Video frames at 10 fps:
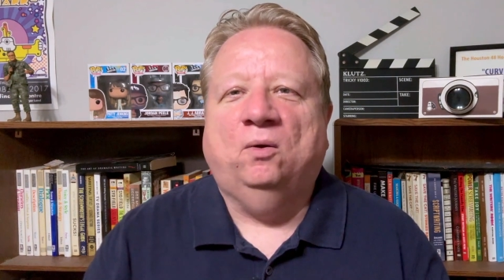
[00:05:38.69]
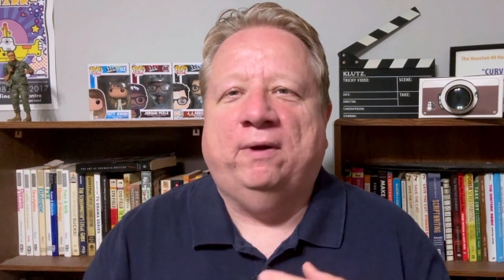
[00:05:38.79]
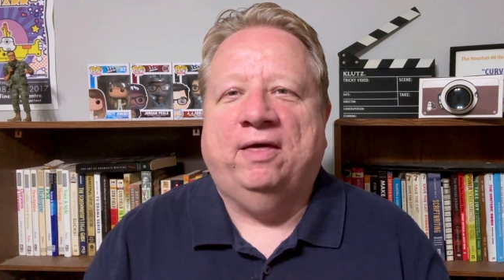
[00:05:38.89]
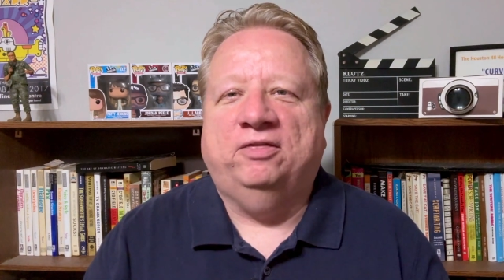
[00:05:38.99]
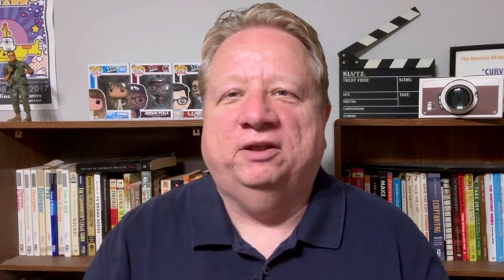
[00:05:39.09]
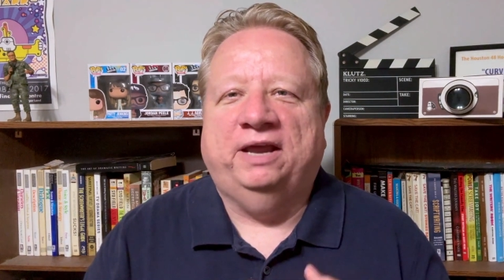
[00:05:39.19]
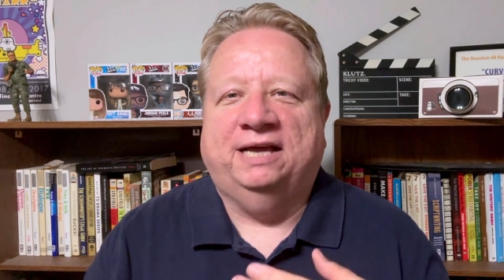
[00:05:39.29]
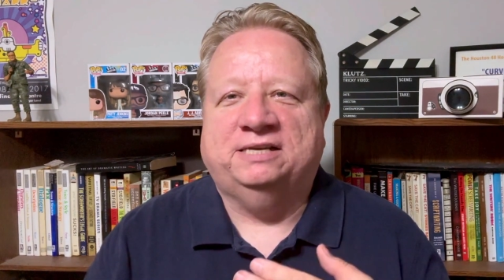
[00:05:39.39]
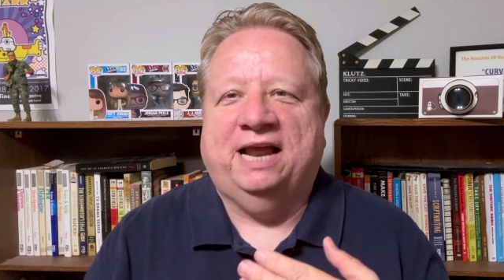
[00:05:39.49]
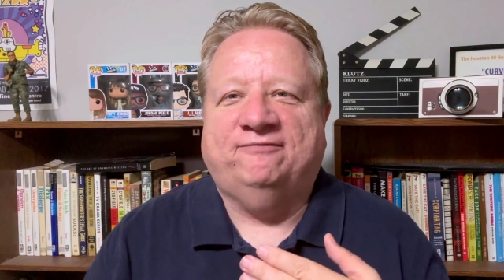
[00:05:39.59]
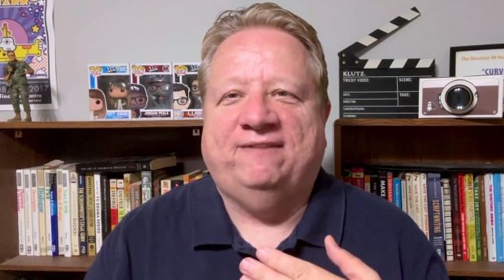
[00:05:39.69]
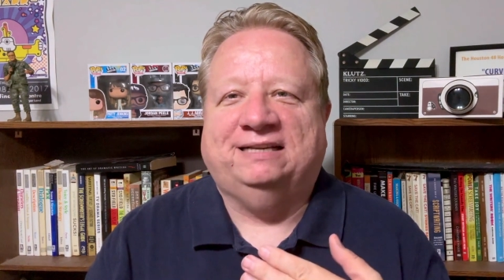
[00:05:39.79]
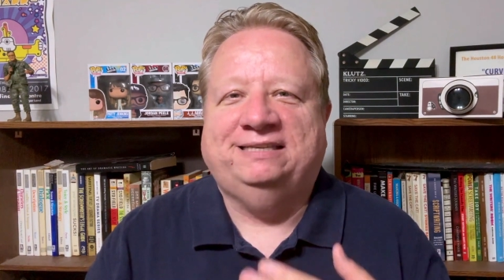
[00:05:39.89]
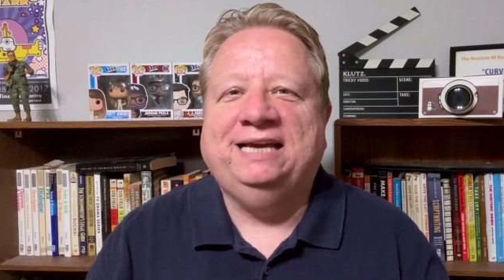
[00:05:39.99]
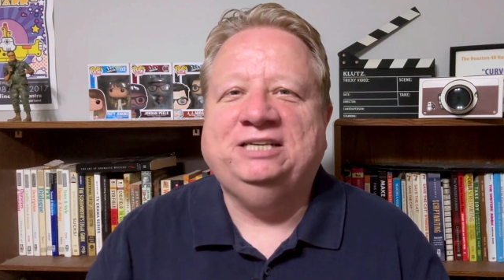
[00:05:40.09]
rather than as an
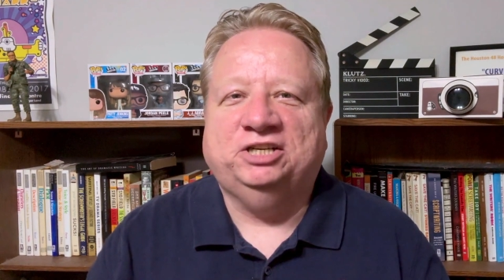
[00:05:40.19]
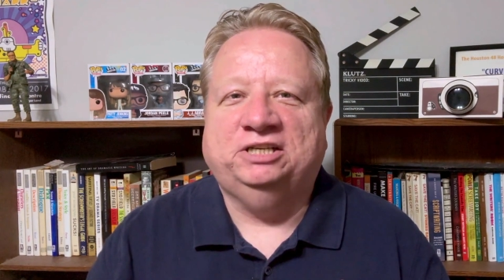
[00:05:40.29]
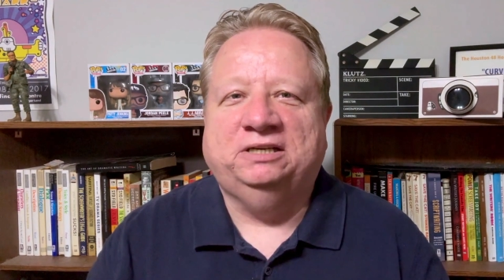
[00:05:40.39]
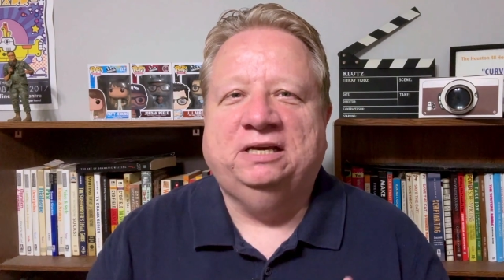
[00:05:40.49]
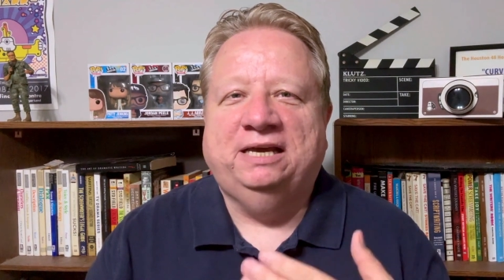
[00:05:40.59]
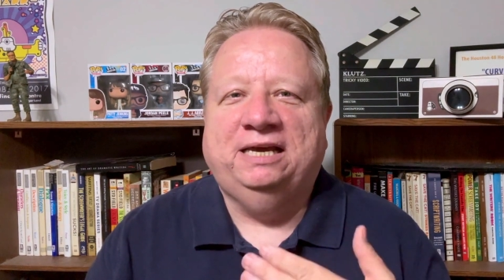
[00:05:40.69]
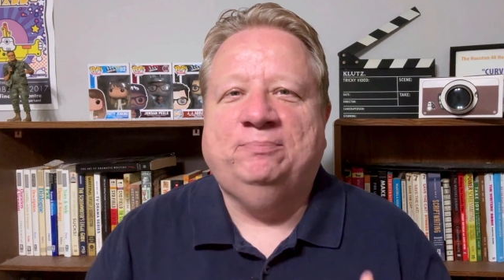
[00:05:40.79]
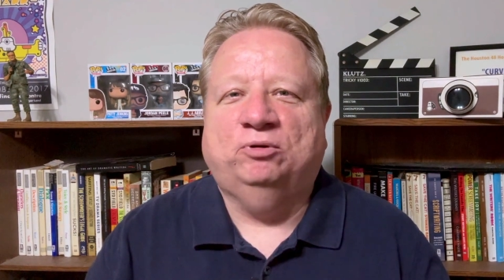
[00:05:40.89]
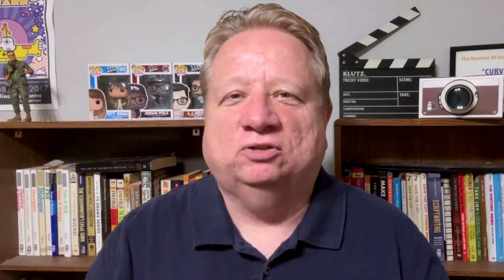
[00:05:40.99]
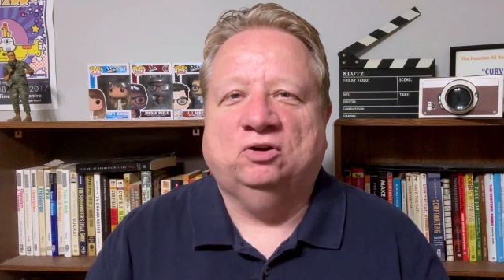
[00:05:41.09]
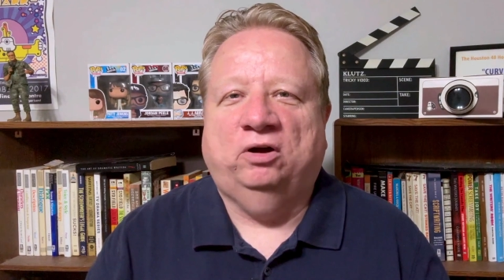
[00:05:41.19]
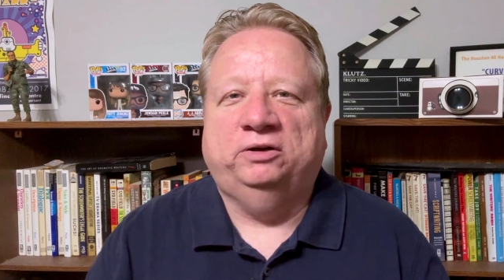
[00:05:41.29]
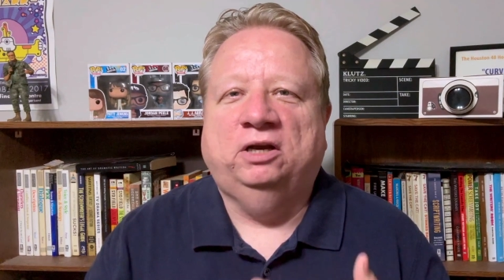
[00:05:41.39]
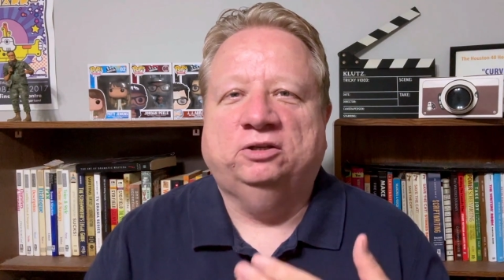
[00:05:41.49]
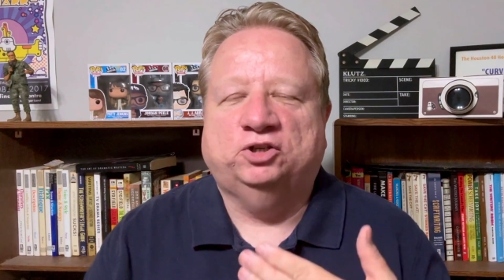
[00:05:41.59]
affectation he puts
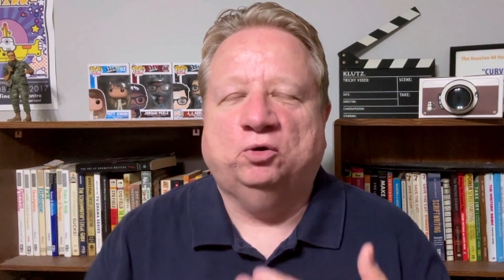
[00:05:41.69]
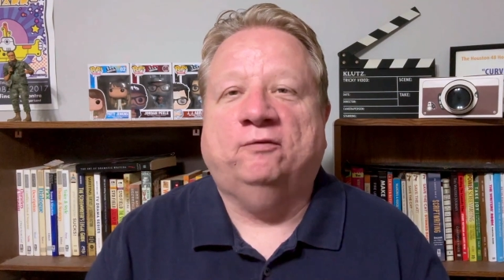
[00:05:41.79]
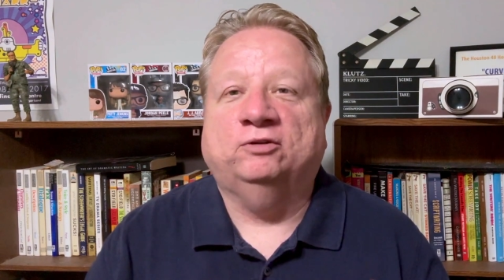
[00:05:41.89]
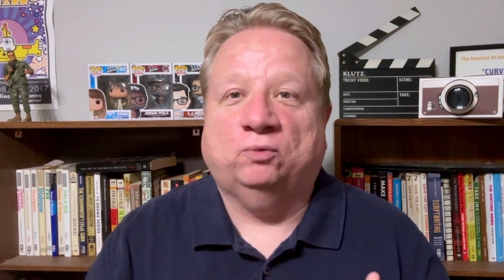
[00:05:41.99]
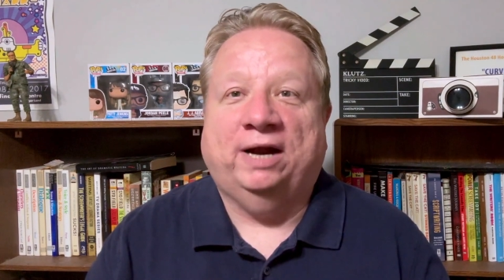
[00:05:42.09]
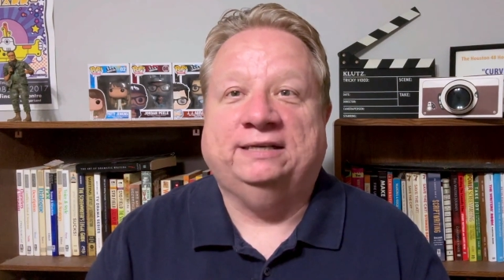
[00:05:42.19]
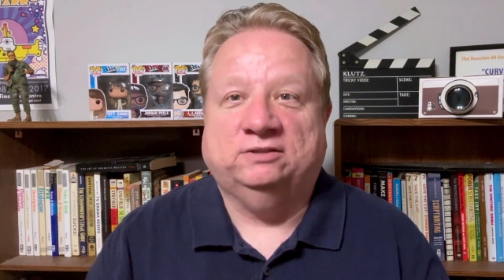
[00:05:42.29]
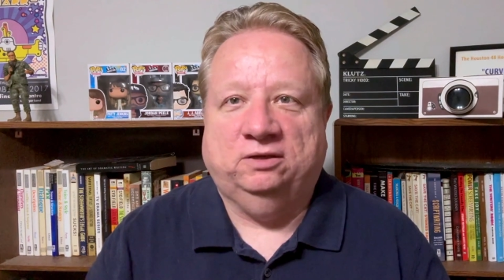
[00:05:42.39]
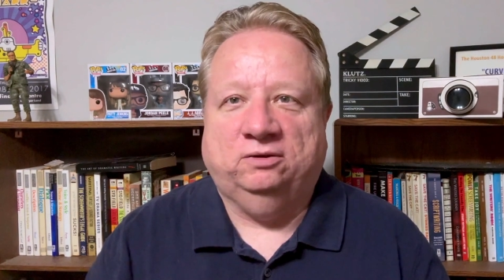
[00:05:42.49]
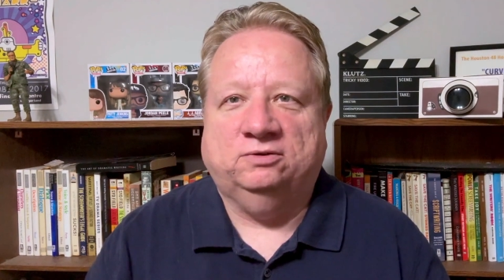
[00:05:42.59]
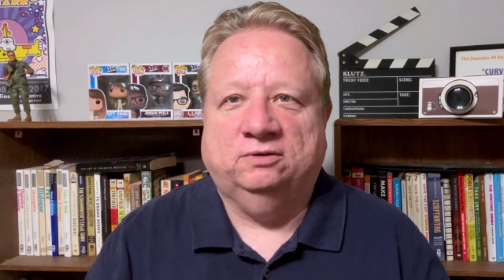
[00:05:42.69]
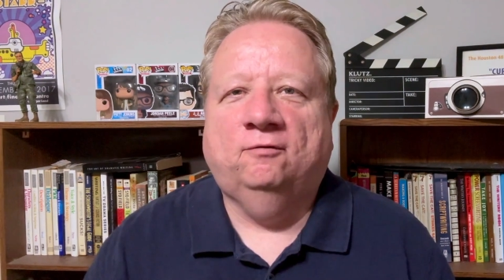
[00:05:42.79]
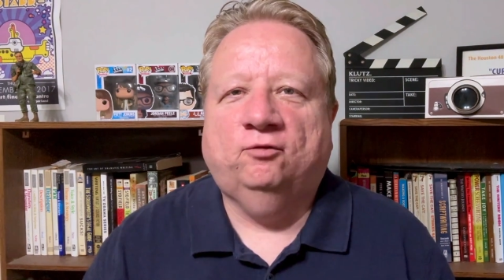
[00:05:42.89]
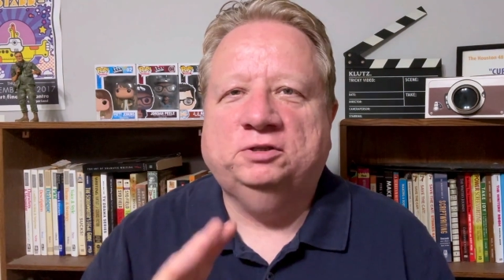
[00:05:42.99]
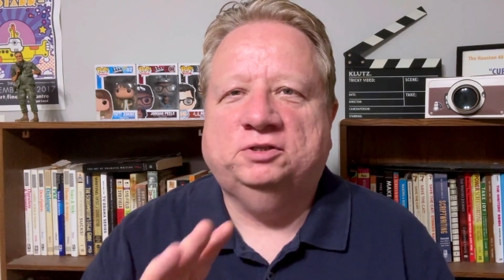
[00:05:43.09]
on to show off his writing skills.
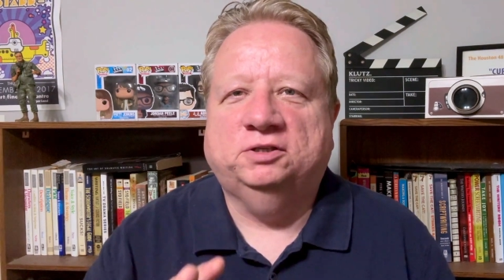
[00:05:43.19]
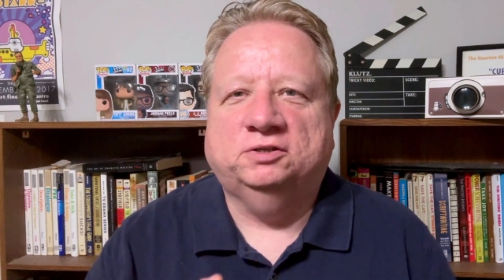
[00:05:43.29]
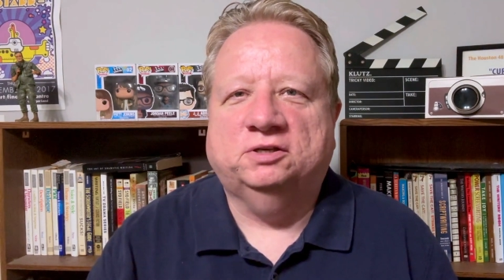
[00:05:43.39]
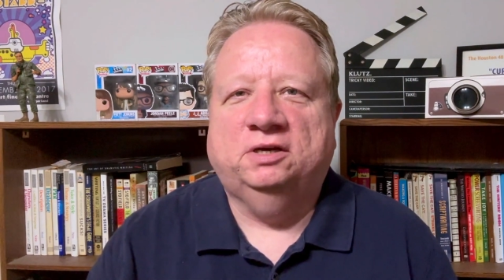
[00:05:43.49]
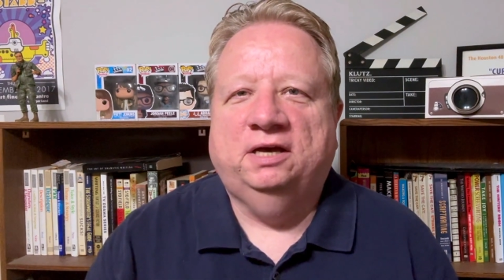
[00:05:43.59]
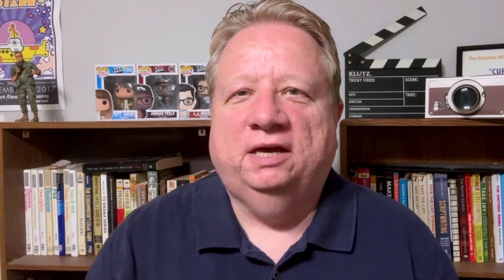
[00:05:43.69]
For instance,